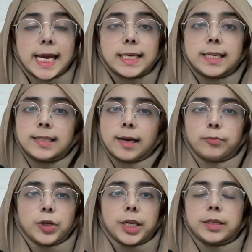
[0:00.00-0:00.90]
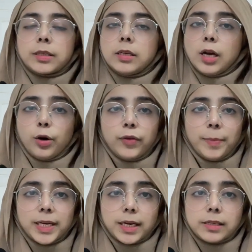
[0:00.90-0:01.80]
dental subjects. None
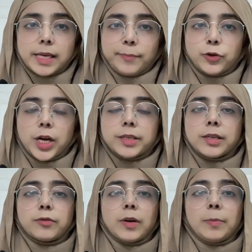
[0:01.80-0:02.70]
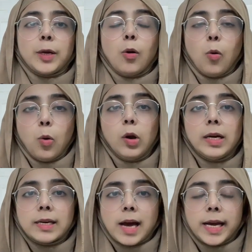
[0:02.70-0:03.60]
of the medical subjects. It will be
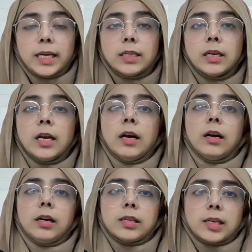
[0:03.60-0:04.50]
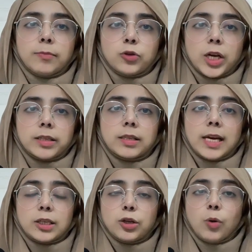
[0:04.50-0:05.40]
all 9 subjects
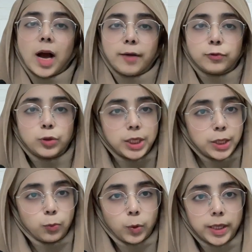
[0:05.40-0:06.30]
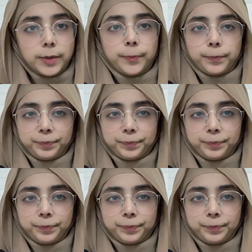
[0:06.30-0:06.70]
that you have to deal with.